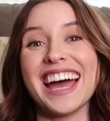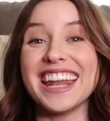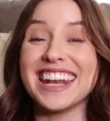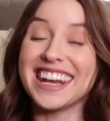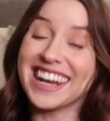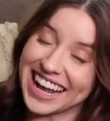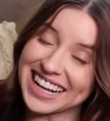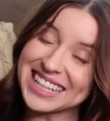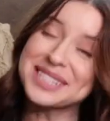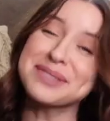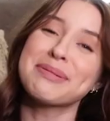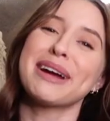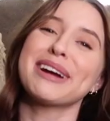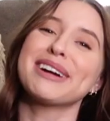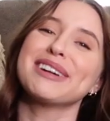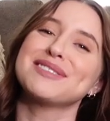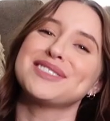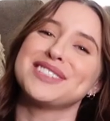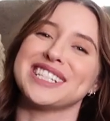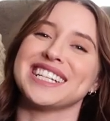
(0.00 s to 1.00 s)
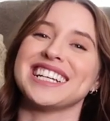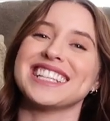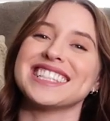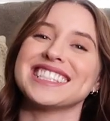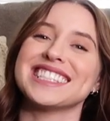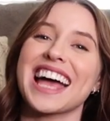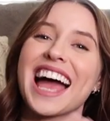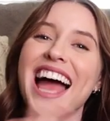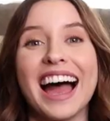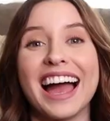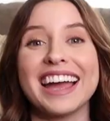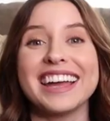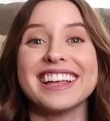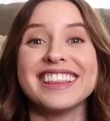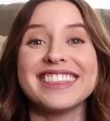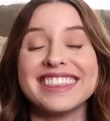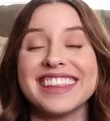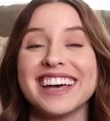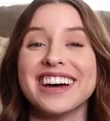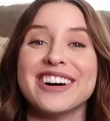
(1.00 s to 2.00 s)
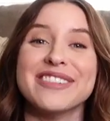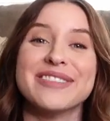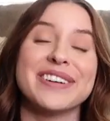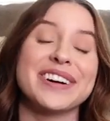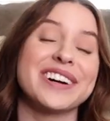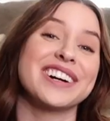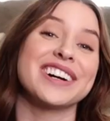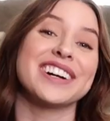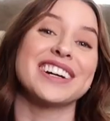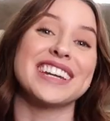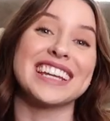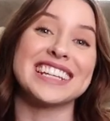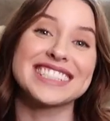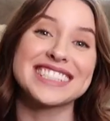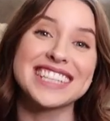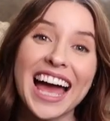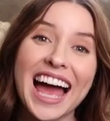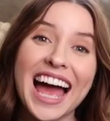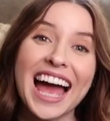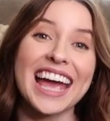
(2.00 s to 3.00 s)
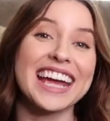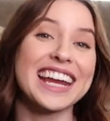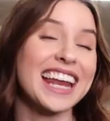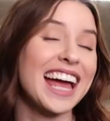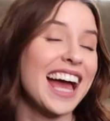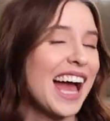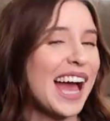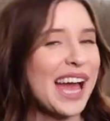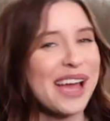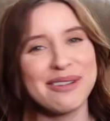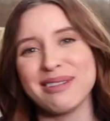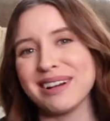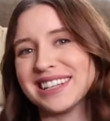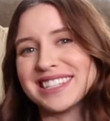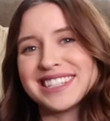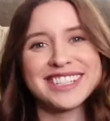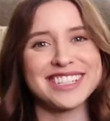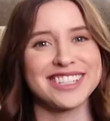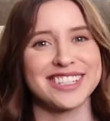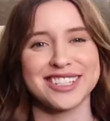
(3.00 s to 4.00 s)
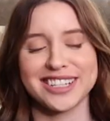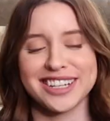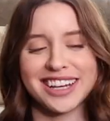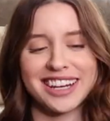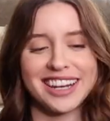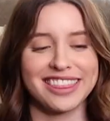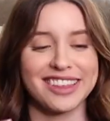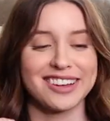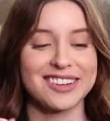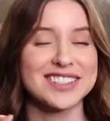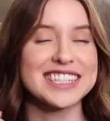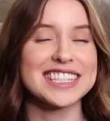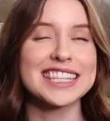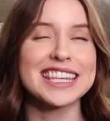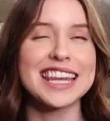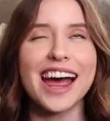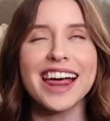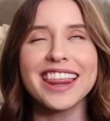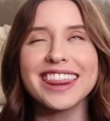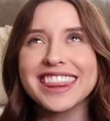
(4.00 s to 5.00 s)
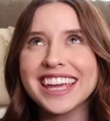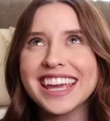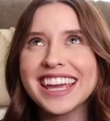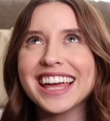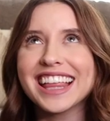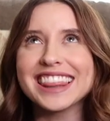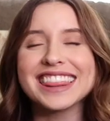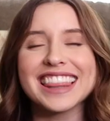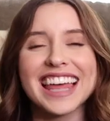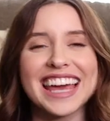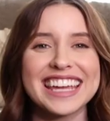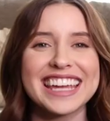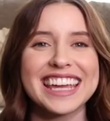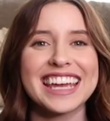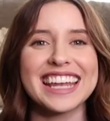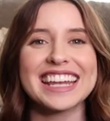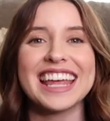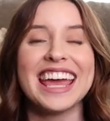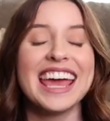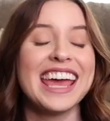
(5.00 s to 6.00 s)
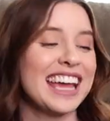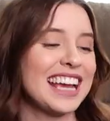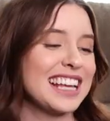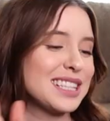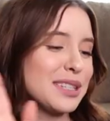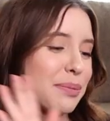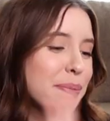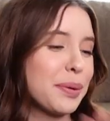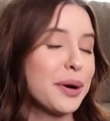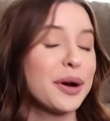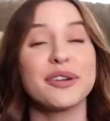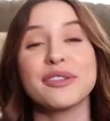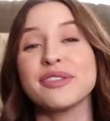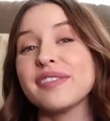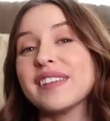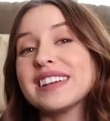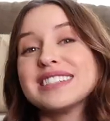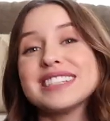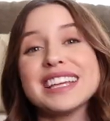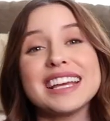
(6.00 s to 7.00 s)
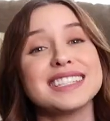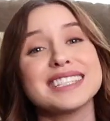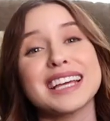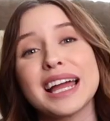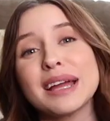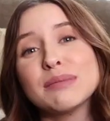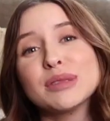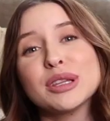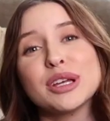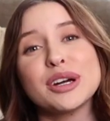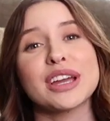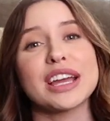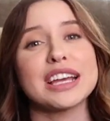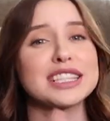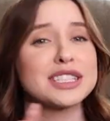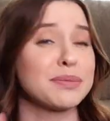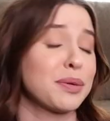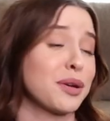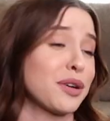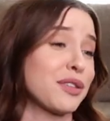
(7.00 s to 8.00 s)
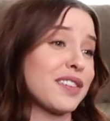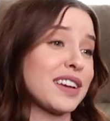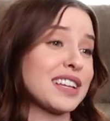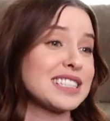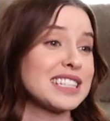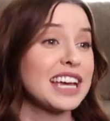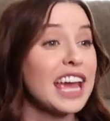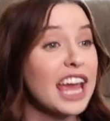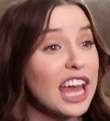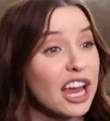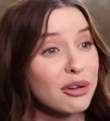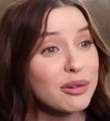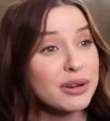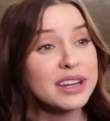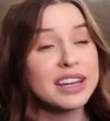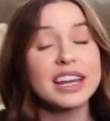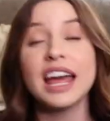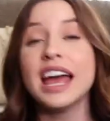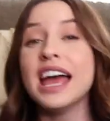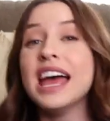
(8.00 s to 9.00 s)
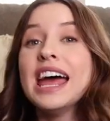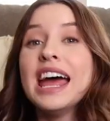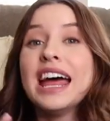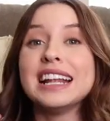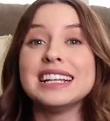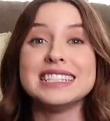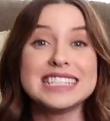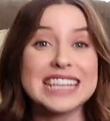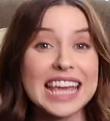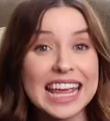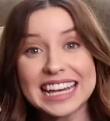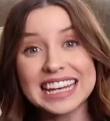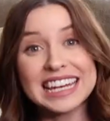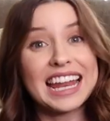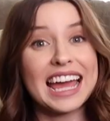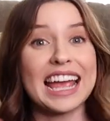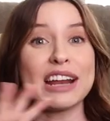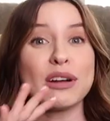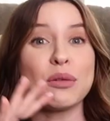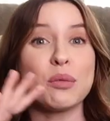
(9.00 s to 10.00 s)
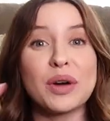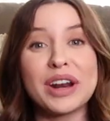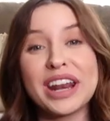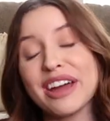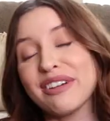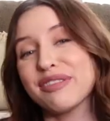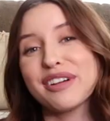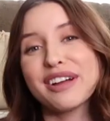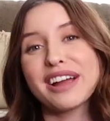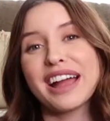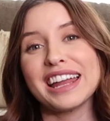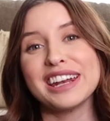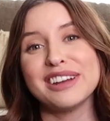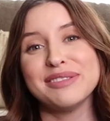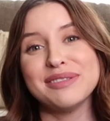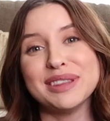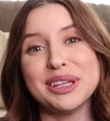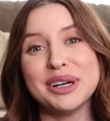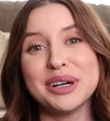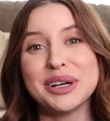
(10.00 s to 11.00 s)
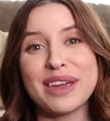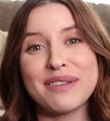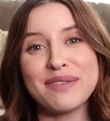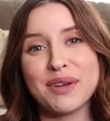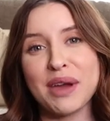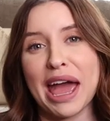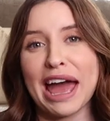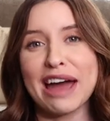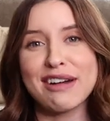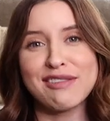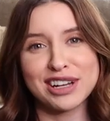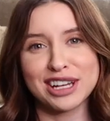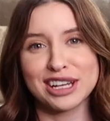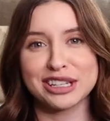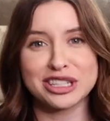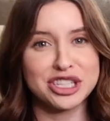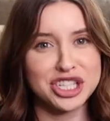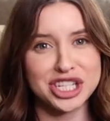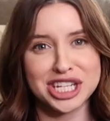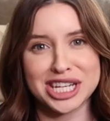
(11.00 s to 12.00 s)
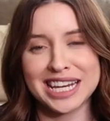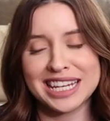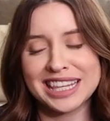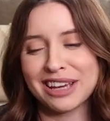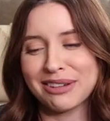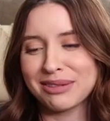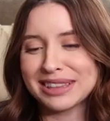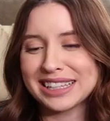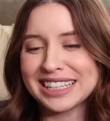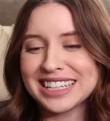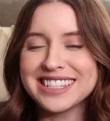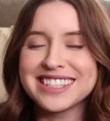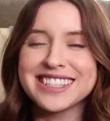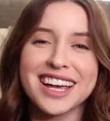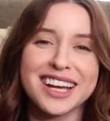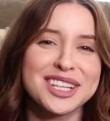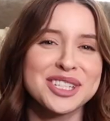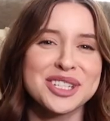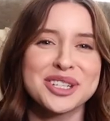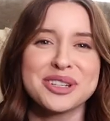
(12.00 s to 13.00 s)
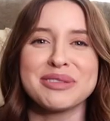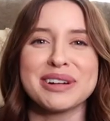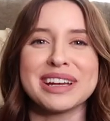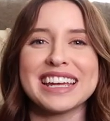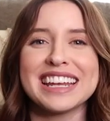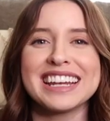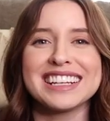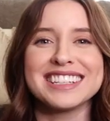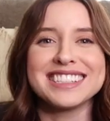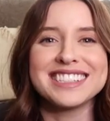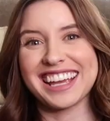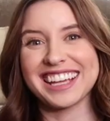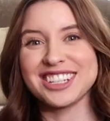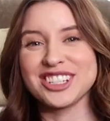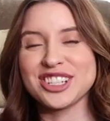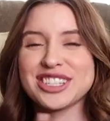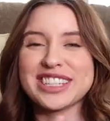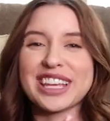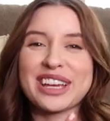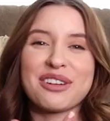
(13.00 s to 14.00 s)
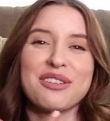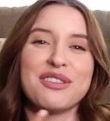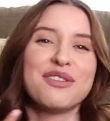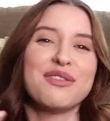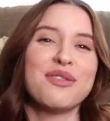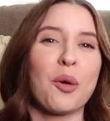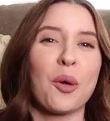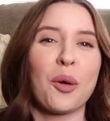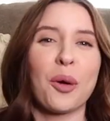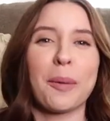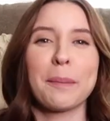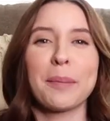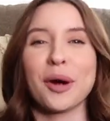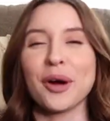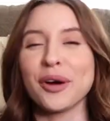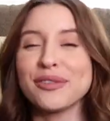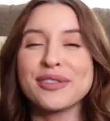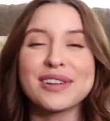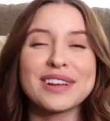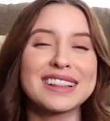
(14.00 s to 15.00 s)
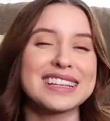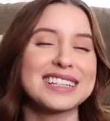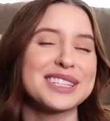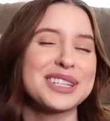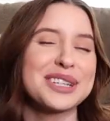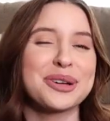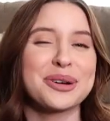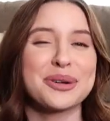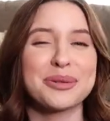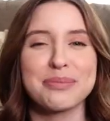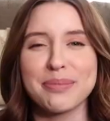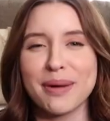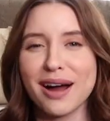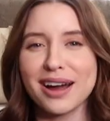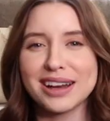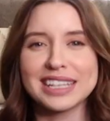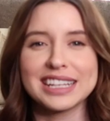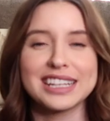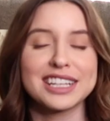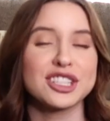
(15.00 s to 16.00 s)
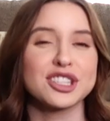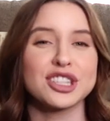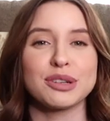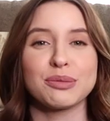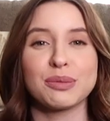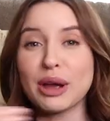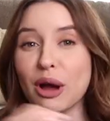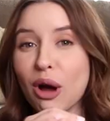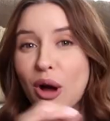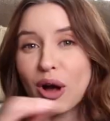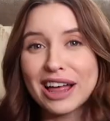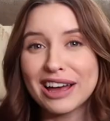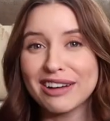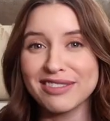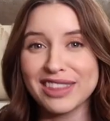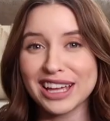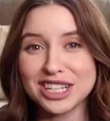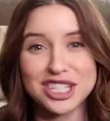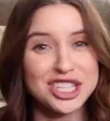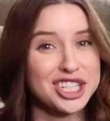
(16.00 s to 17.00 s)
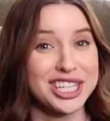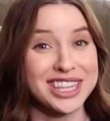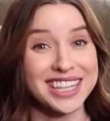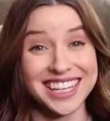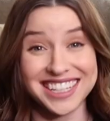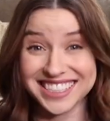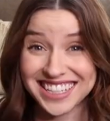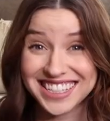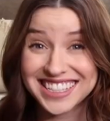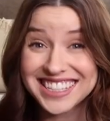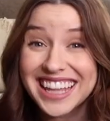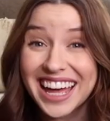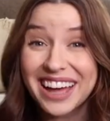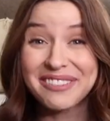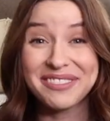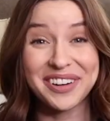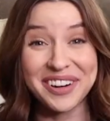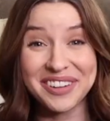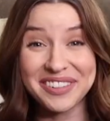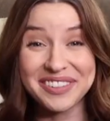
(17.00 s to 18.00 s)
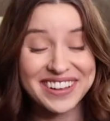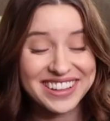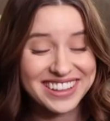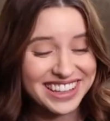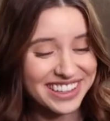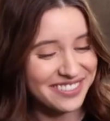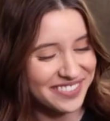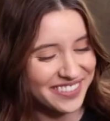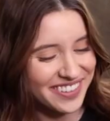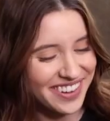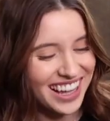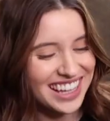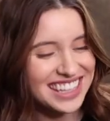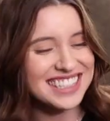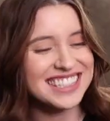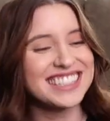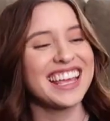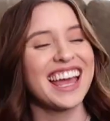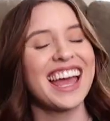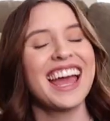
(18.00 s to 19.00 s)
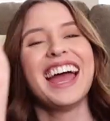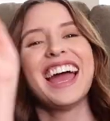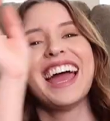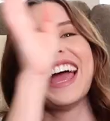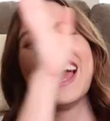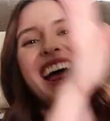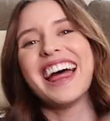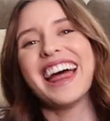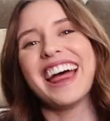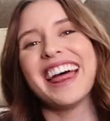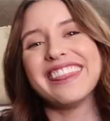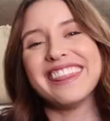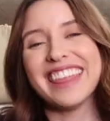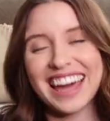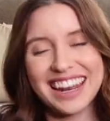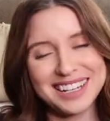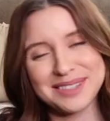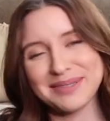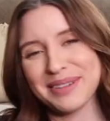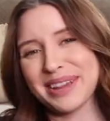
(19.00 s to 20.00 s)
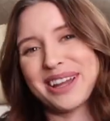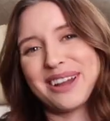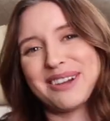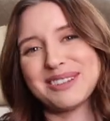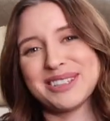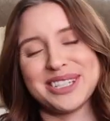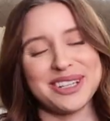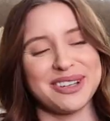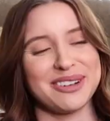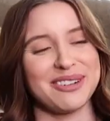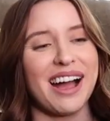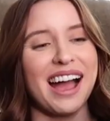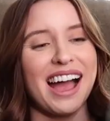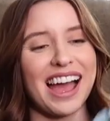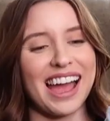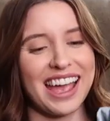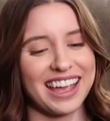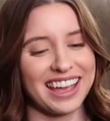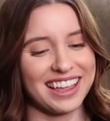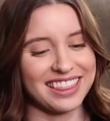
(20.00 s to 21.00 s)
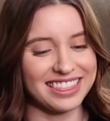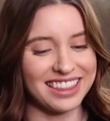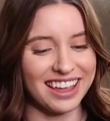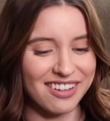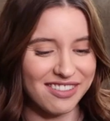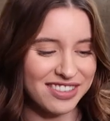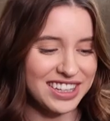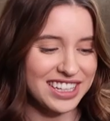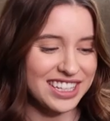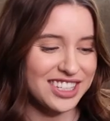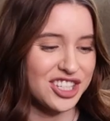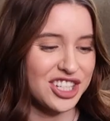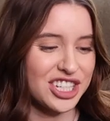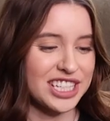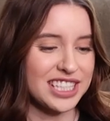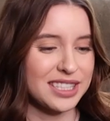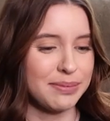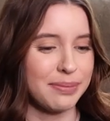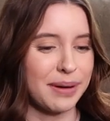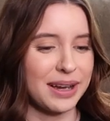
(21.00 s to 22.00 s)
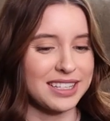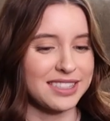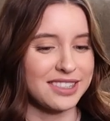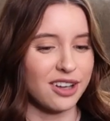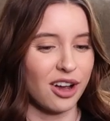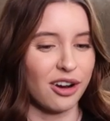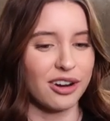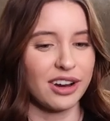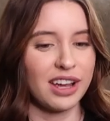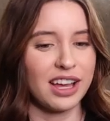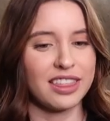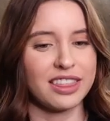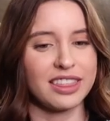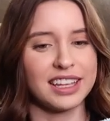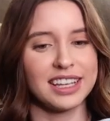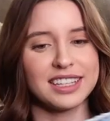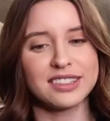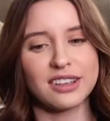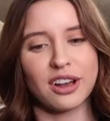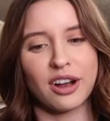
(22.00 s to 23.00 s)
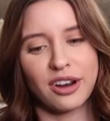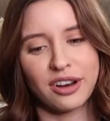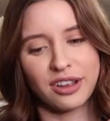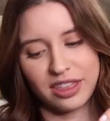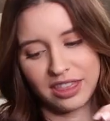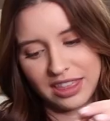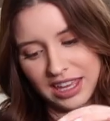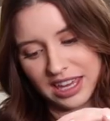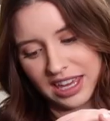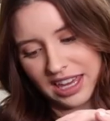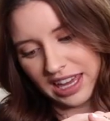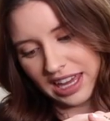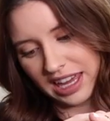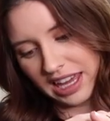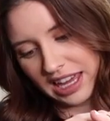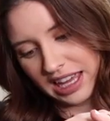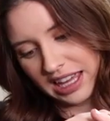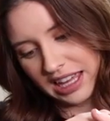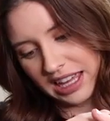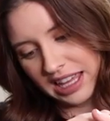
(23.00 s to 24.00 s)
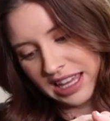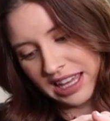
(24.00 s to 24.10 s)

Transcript: a nice pair of jeans. I love a good tight, high-waisted jean. There's nothing like it. It's a perfect daytime look. It's a perfect errand, date night, whatever kind of look. If you have a good jean that really sucks you in and it can just like form perfectly to your body, because we all have that jean that does that perfectly for us. That is my go-to. I love these jeans by Zara. These are the